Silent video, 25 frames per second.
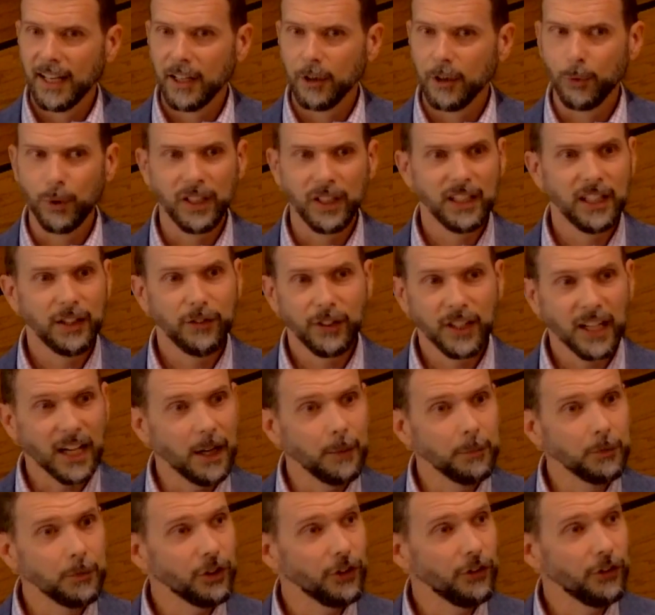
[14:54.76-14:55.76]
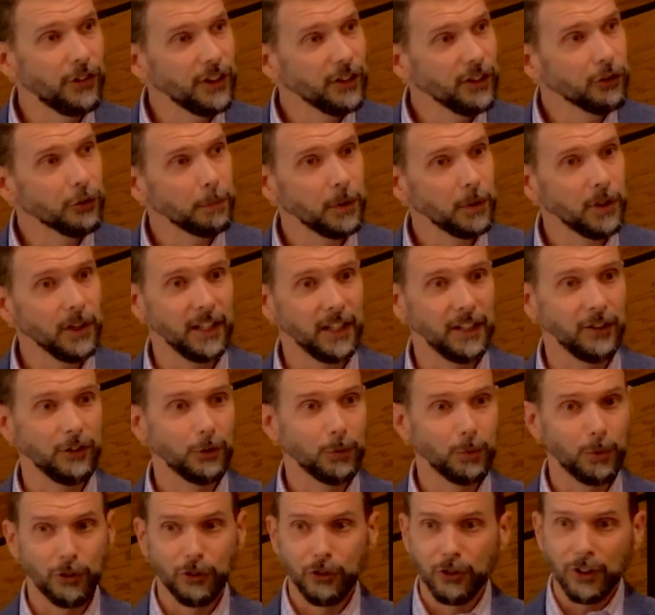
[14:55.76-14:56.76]
We can even come to this
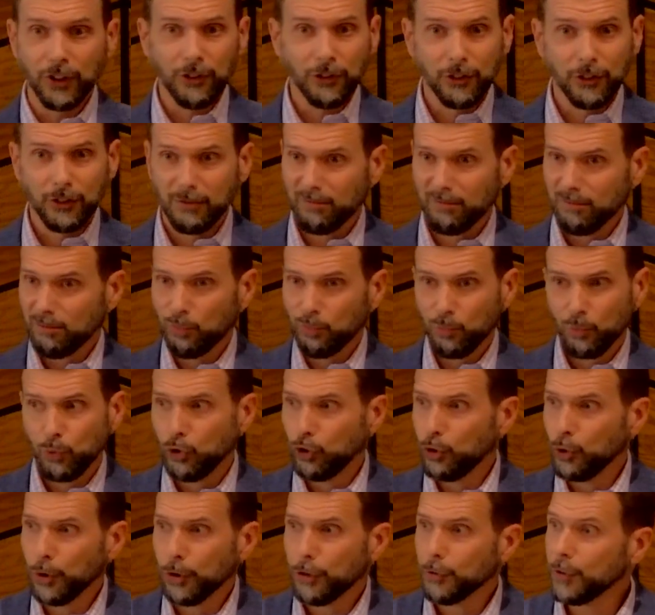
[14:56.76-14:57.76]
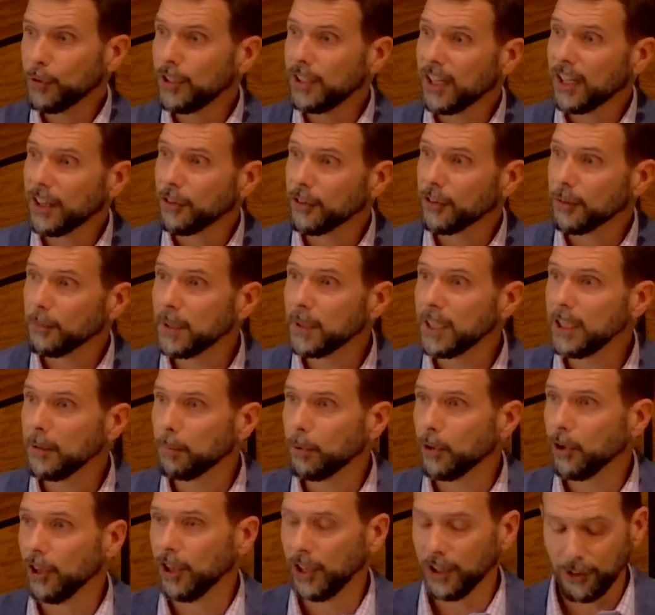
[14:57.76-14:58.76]
place with just two or three dozen
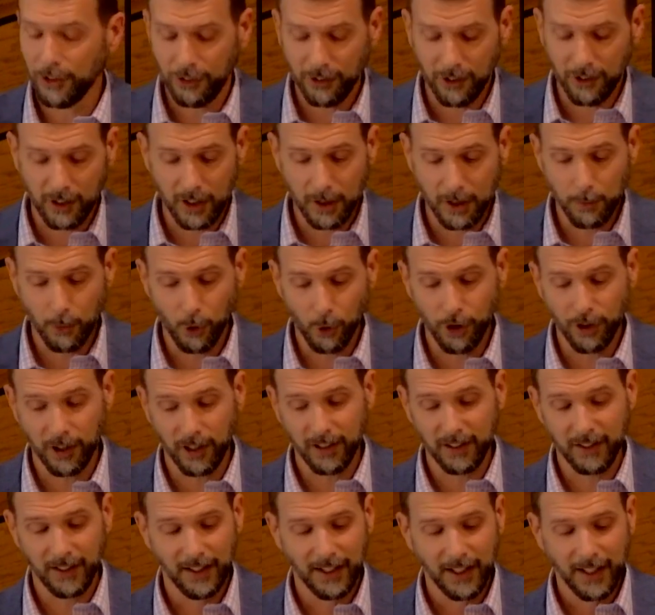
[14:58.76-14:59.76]
people on a Sunday morning,